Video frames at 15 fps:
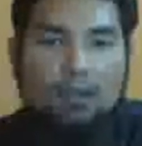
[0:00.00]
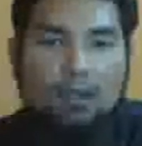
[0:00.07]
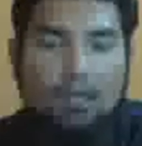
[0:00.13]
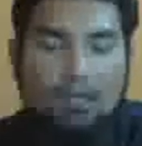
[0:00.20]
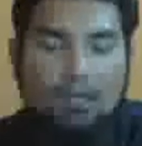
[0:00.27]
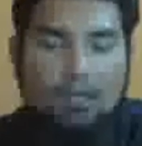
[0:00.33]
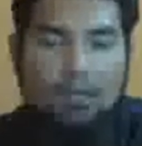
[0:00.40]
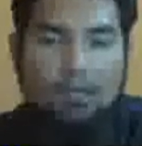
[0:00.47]

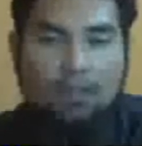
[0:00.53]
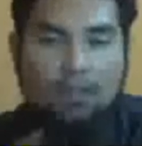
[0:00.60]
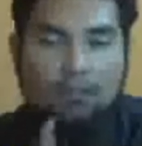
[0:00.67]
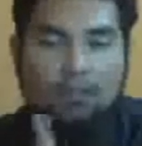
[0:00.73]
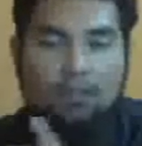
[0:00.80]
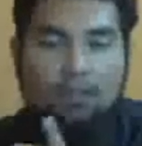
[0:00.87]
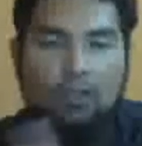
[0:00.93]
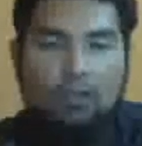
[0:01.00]
it's
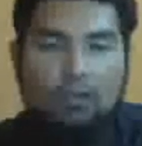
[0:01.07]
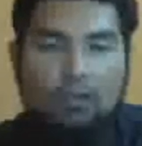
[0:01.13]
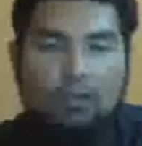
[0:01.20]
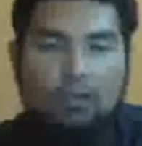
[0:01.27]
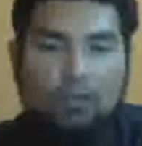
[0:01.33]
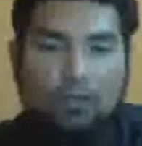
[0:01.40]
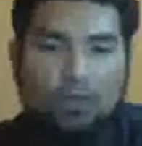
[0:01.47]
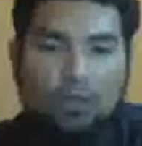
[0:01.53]
very close
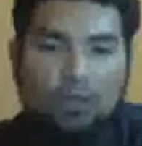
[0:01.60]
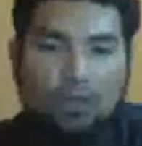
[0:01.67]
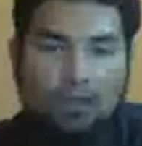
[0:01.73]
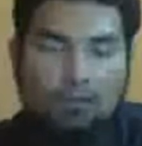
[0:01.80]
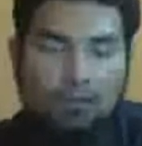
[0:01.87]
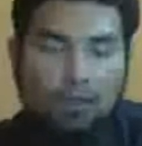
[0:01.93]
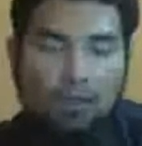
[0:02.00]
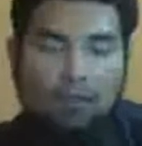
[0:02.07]
to your
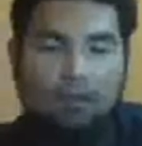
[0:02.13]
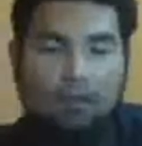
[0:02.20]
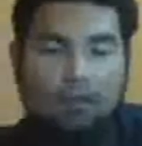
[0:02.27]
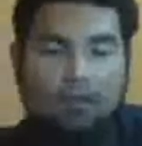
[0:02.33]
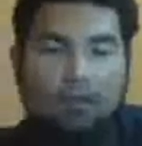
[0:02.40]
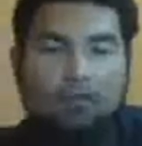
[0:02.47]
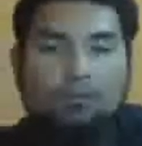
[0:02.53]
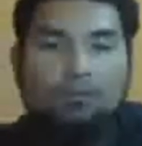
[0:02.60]
gum, I think.
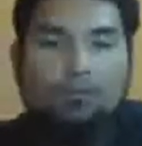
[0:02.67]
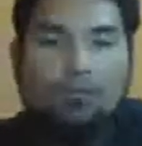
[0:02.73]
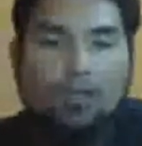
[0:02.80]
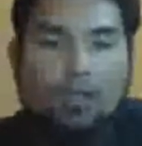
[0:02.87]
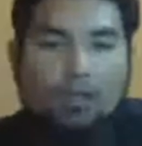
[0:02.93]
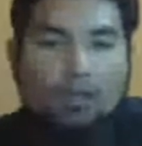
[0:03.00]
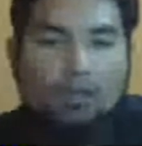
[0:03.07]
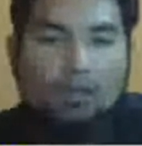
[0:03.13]

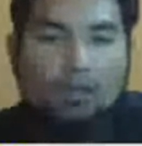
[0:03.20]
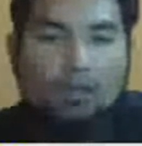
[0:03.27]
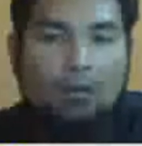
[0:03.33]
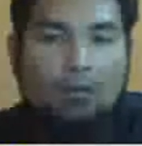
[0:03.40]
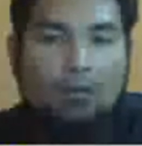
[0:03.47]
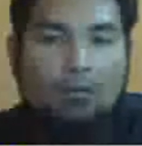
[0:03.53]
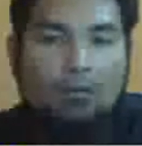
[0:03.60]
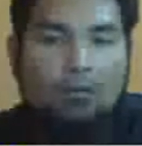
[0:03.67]

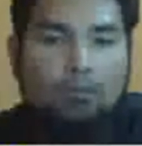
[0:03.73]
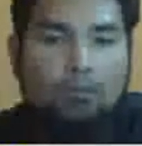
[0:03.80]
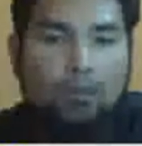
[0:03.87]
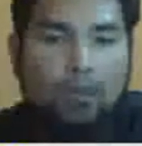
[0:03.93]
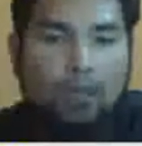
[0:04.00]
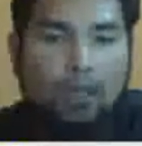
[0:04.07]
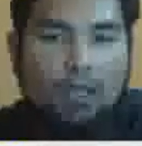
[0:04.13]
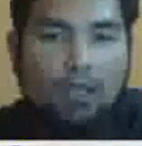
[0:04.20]

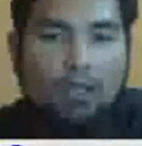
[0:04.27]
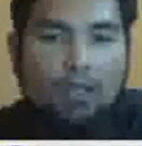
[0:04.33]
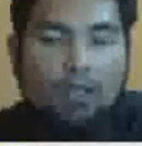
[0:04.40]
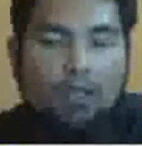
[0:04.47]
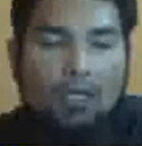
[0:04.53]
Rabbil